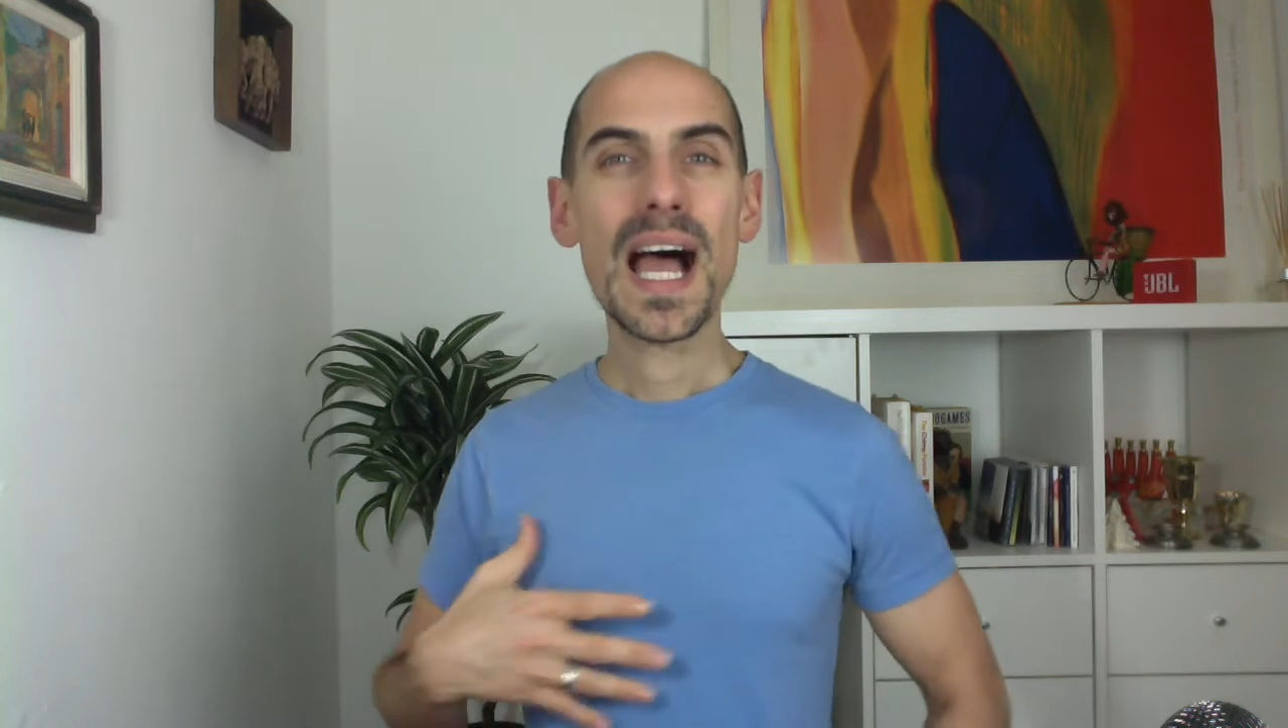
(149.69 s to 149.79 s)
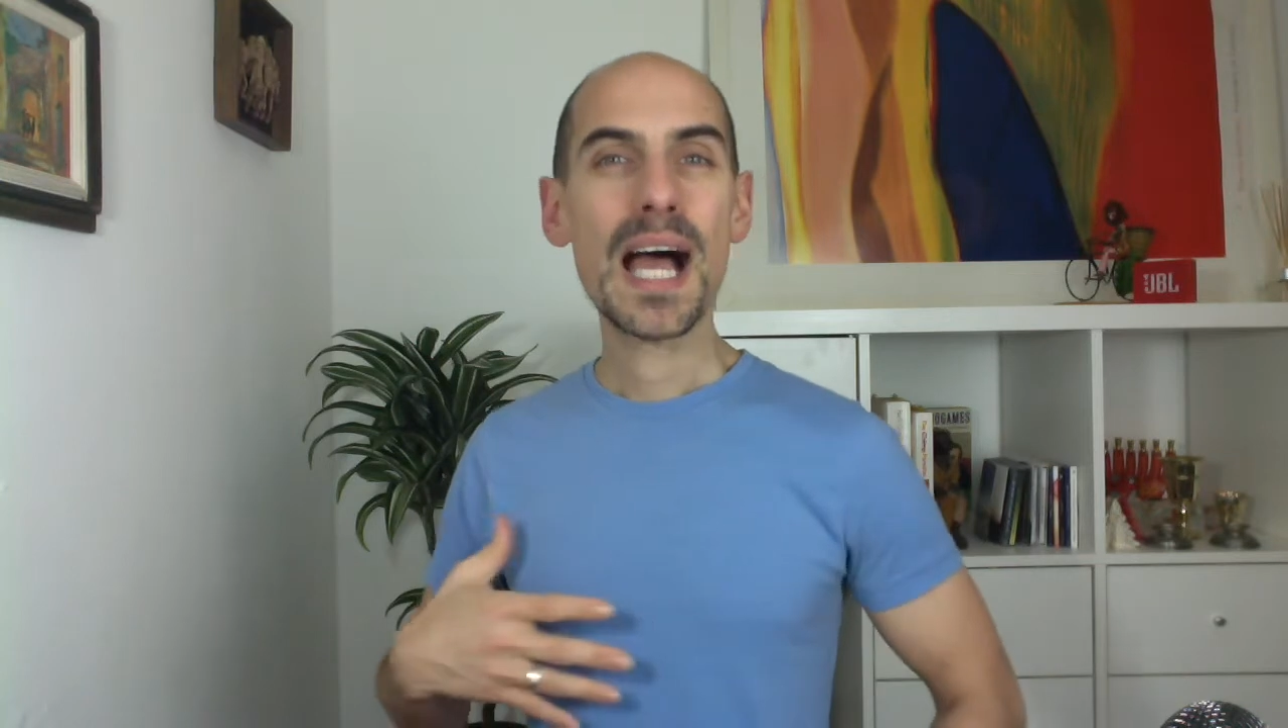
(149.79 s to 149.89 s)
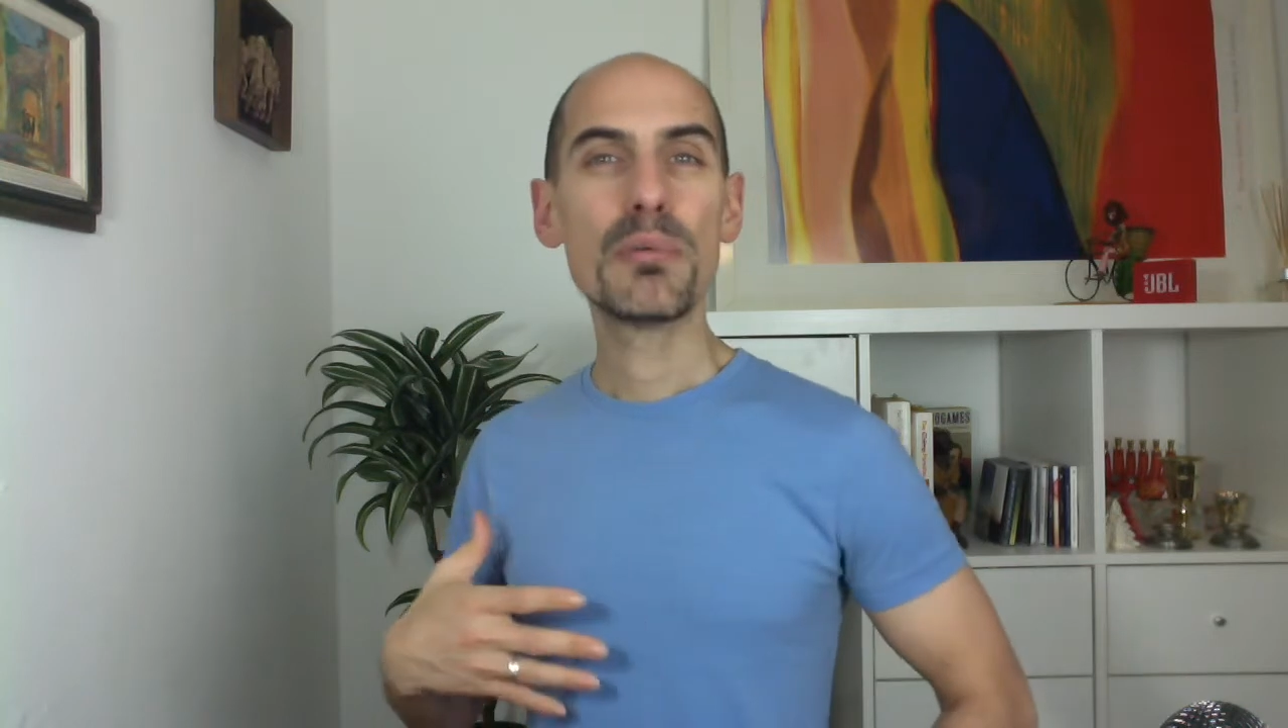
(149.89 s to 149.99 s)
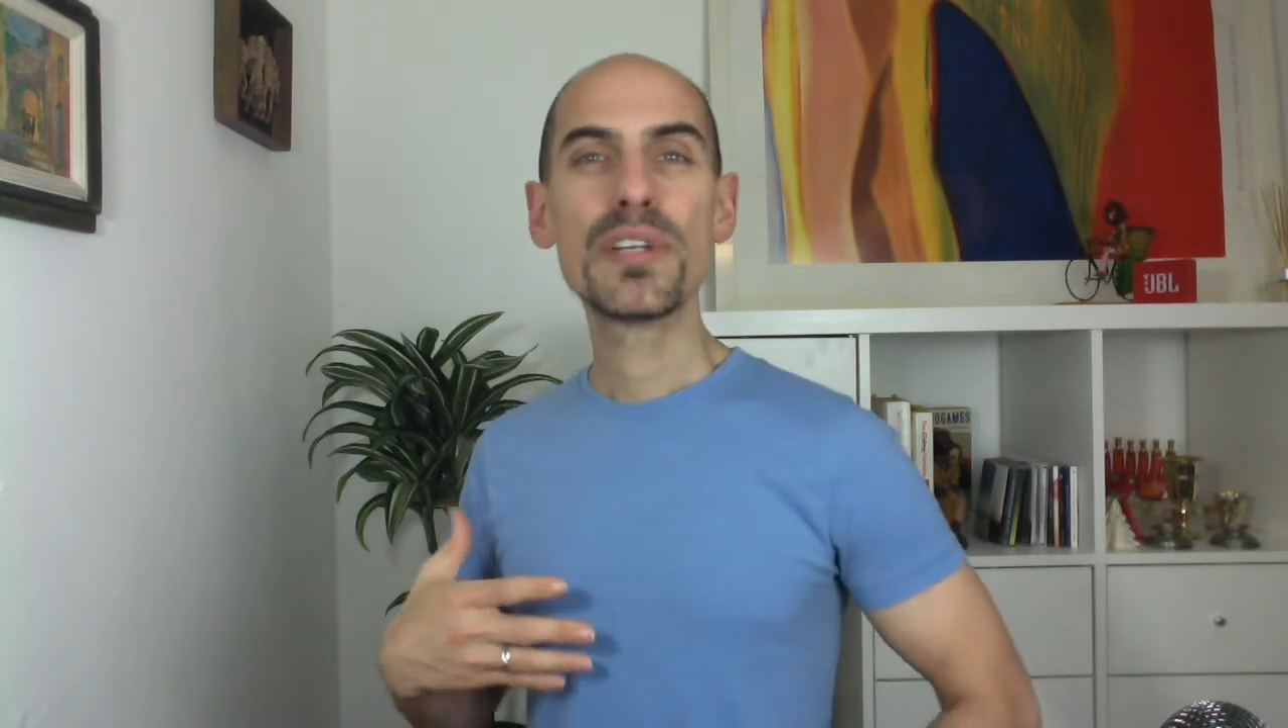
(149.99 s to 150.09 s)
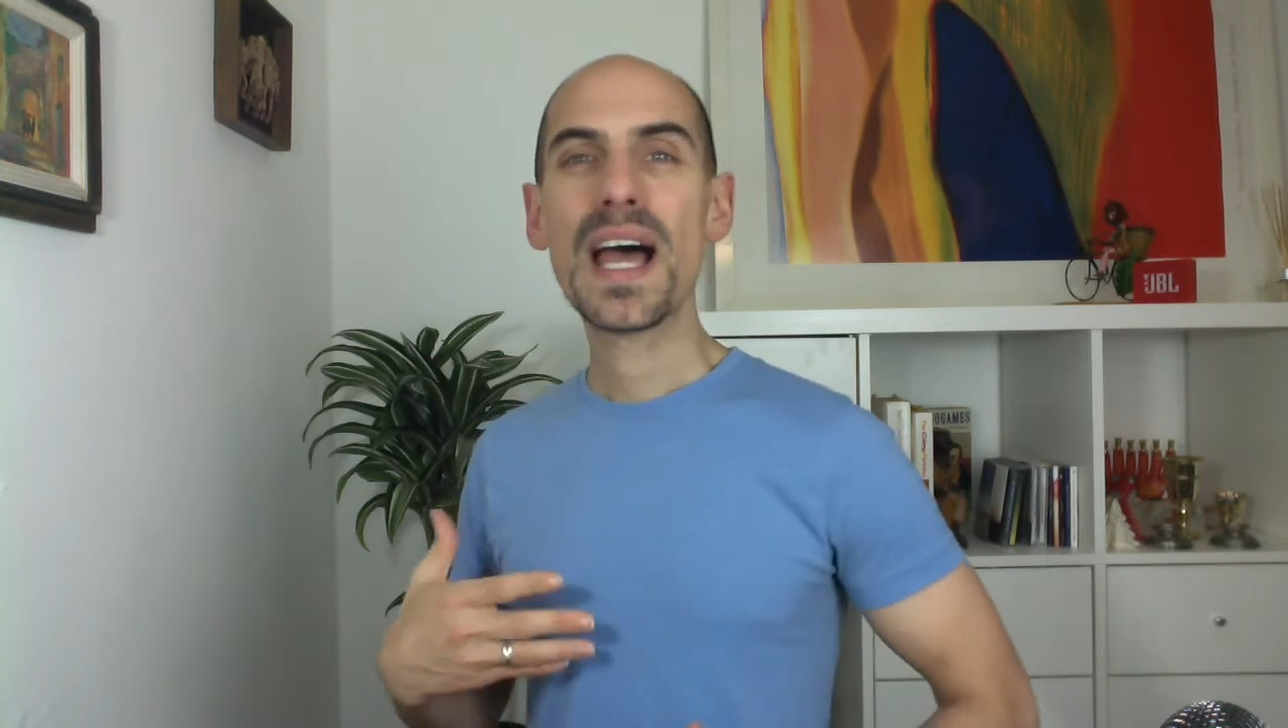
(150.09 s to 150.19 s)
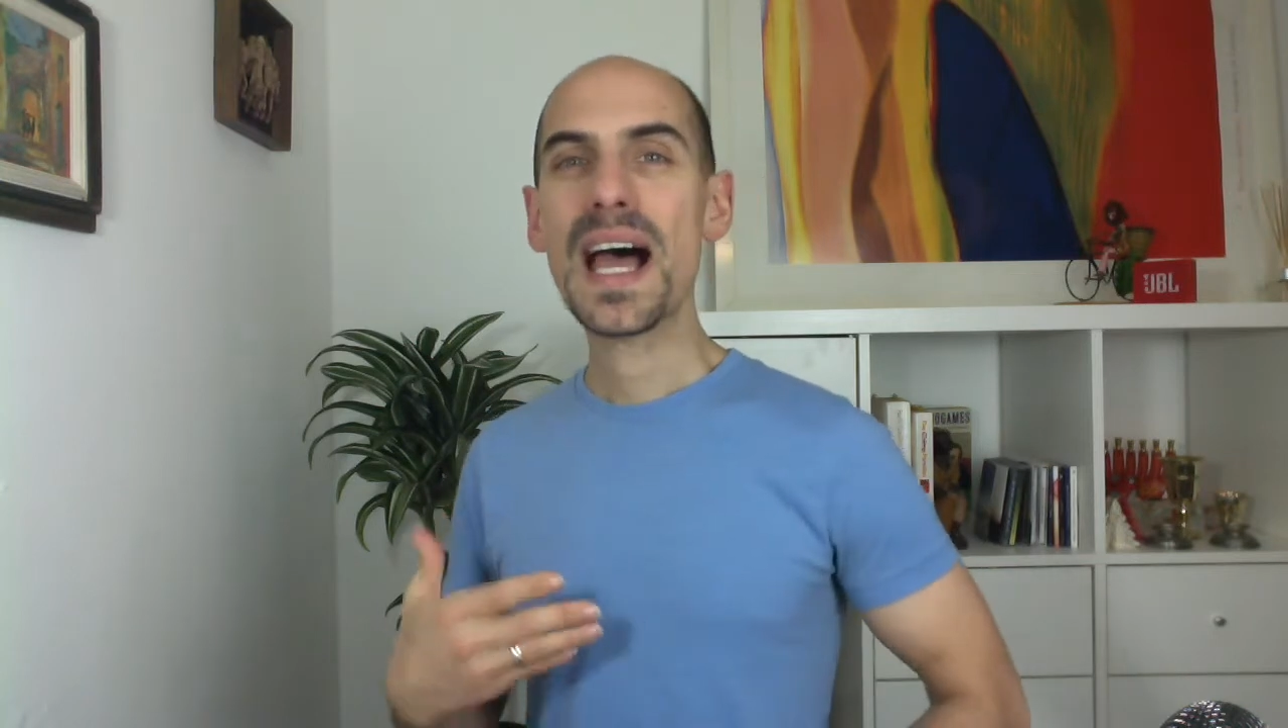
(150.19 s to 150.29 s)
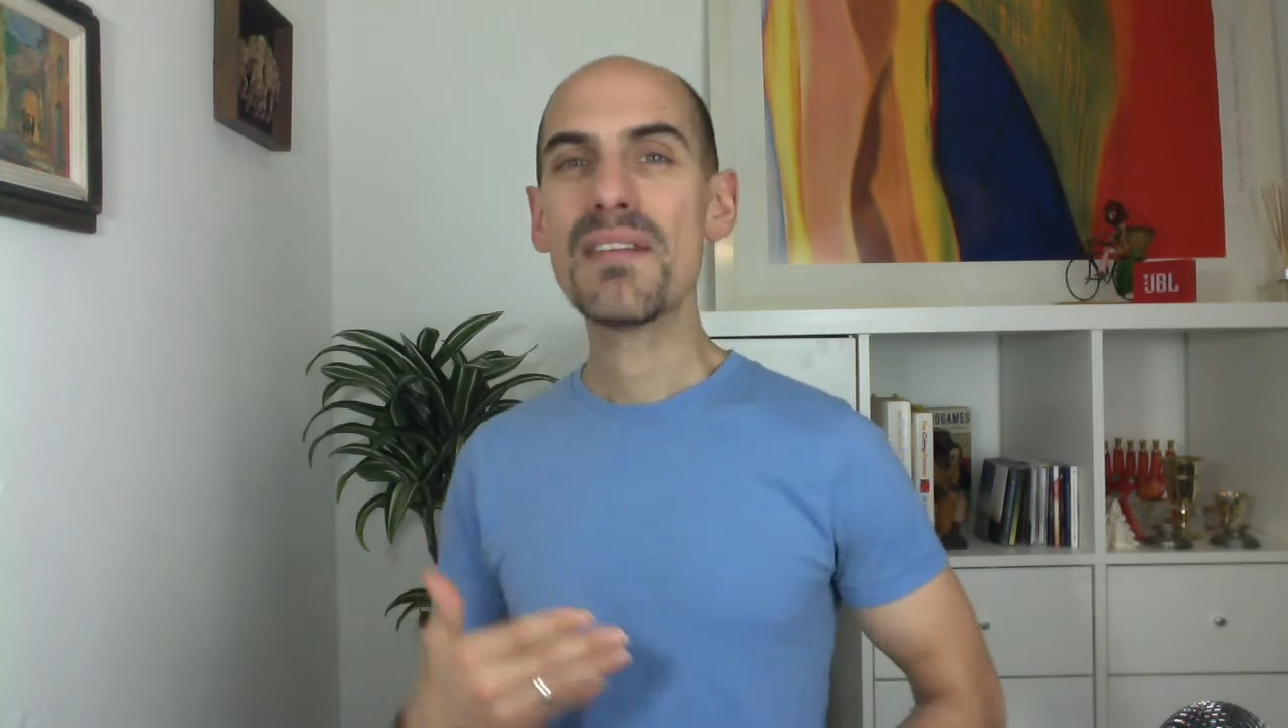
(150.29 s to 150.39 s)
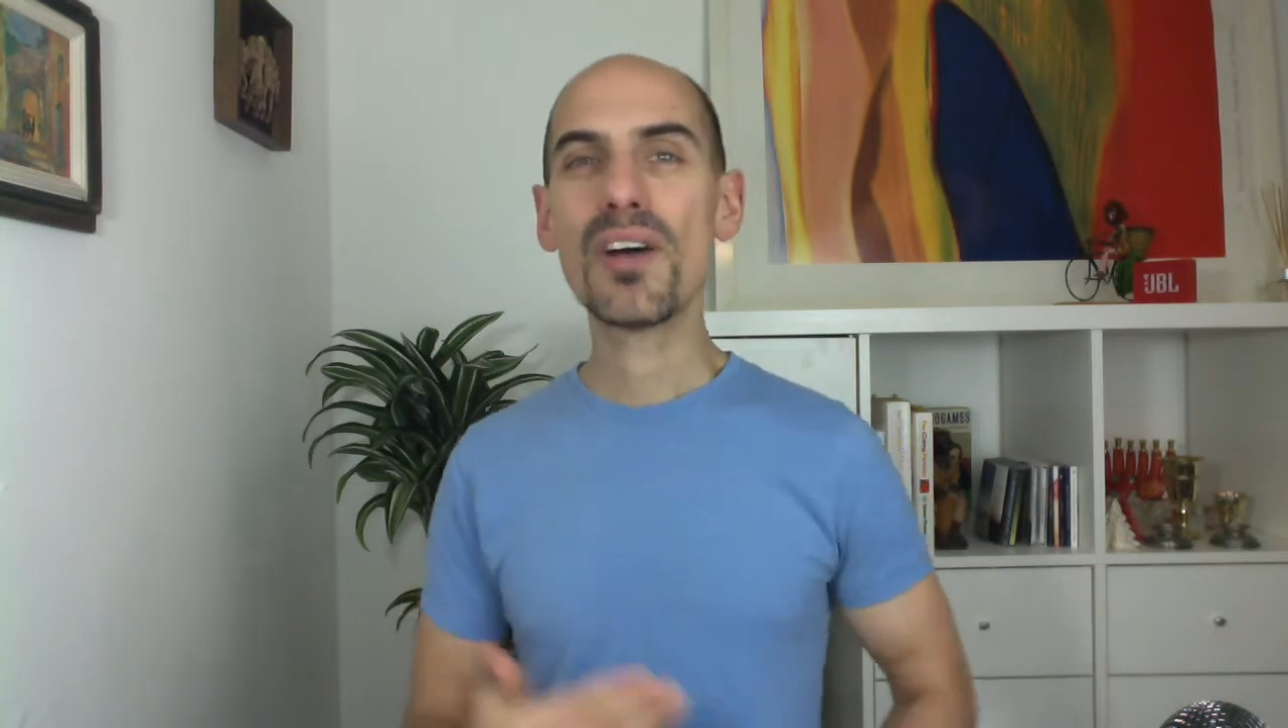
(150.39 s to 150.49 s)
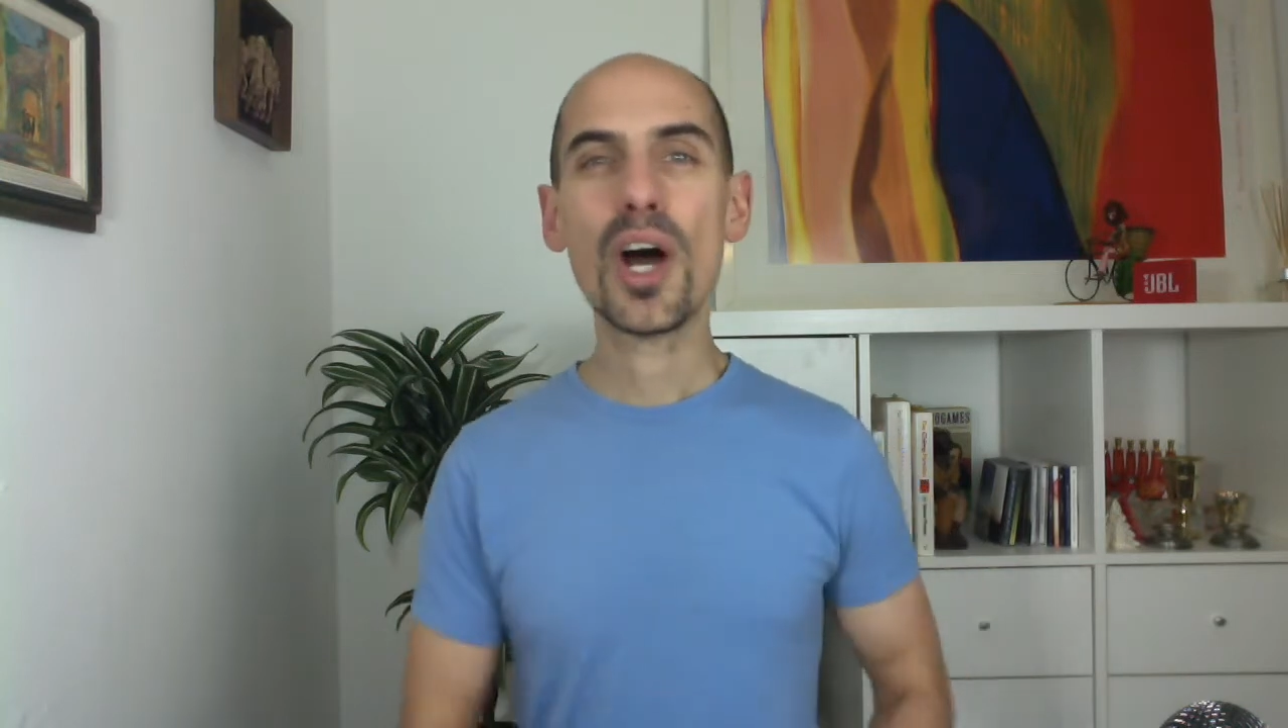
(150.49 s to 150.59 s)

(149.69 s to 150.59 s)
I would have